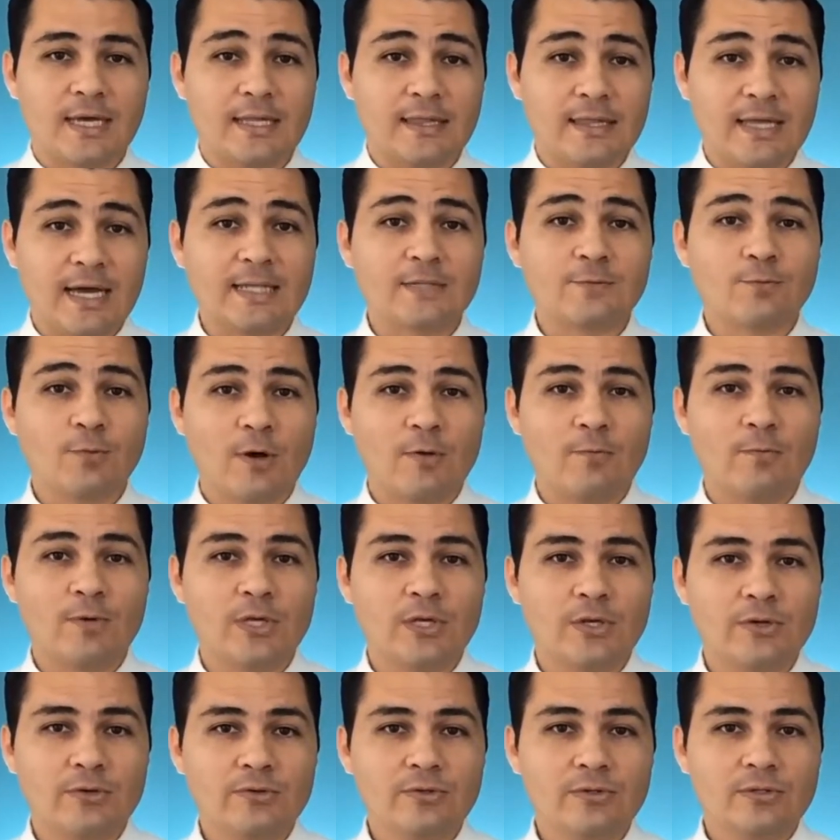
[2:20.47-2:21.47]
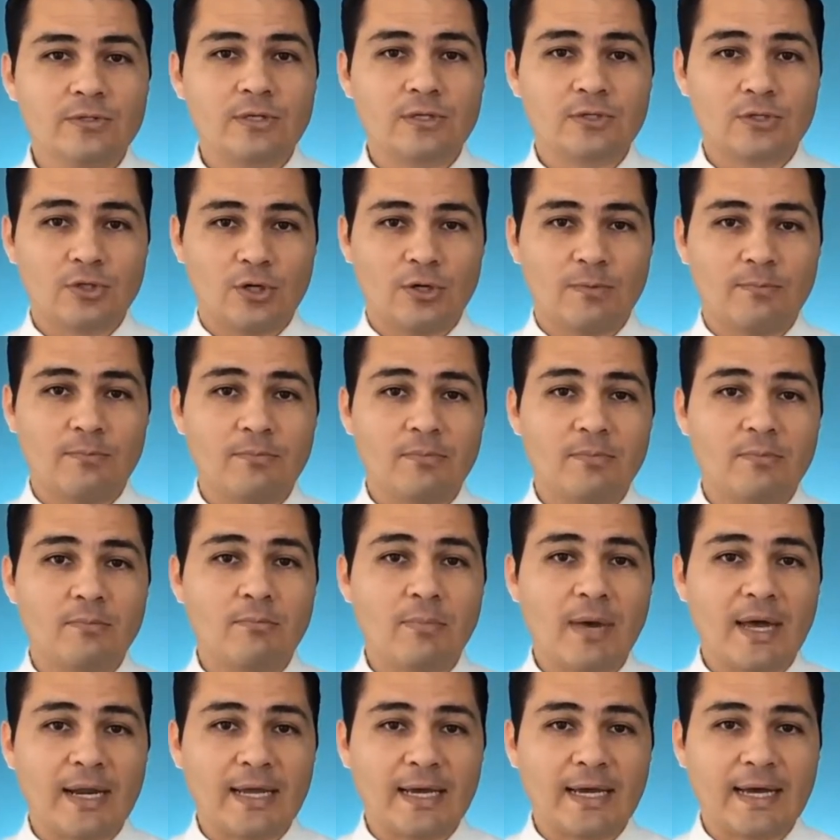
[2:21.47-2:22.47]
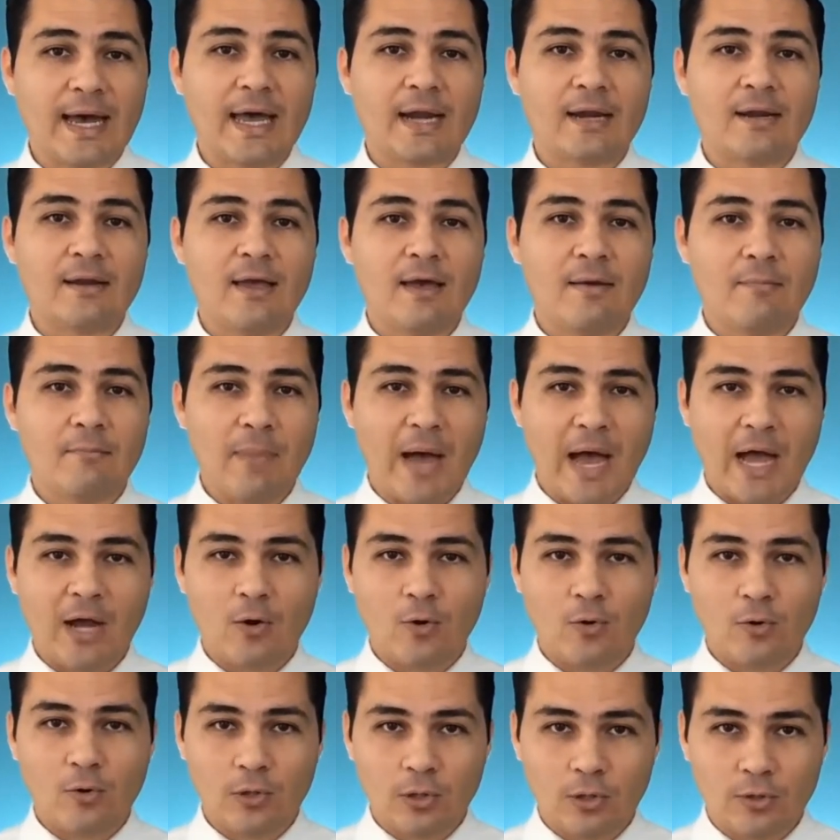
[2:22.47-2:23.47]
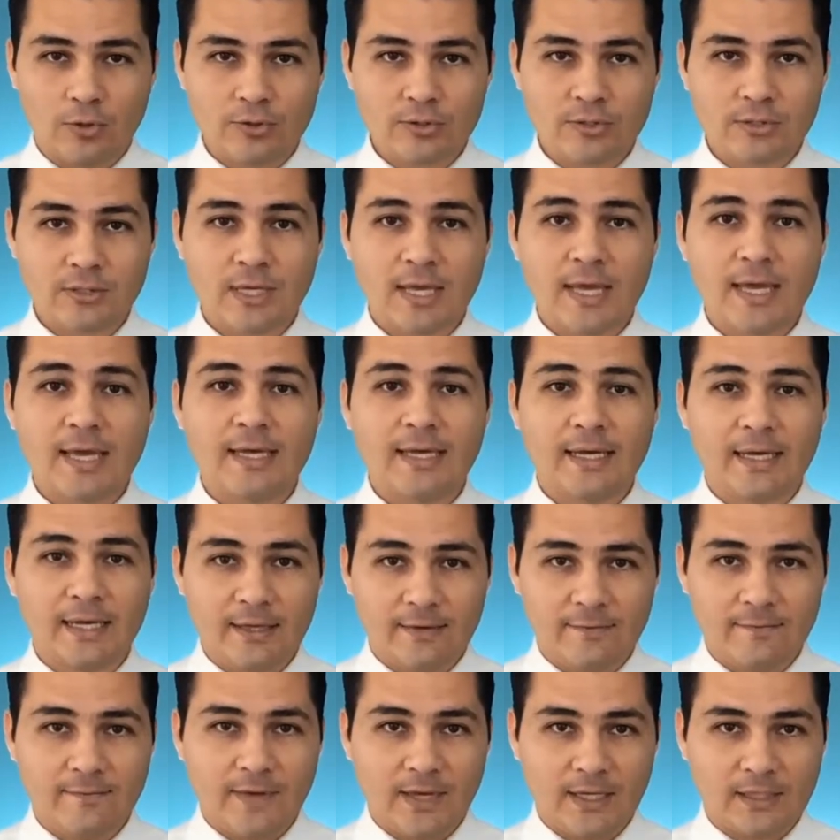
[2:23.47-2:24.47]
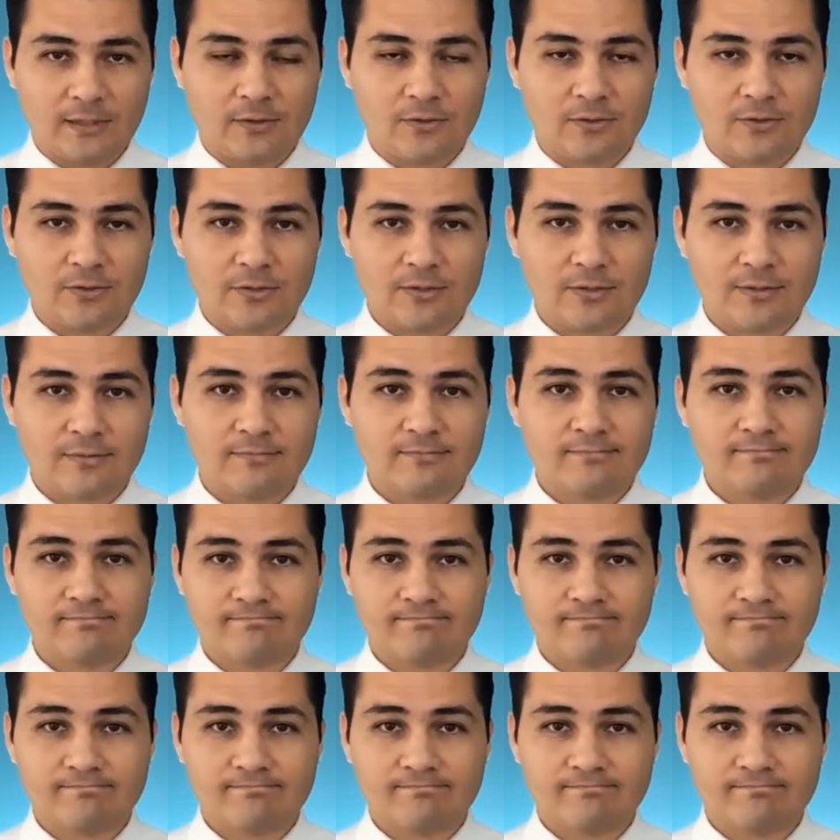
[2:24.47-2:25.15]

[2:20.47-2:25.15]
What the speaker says: And that's why we use the term manejar bajo los efectos.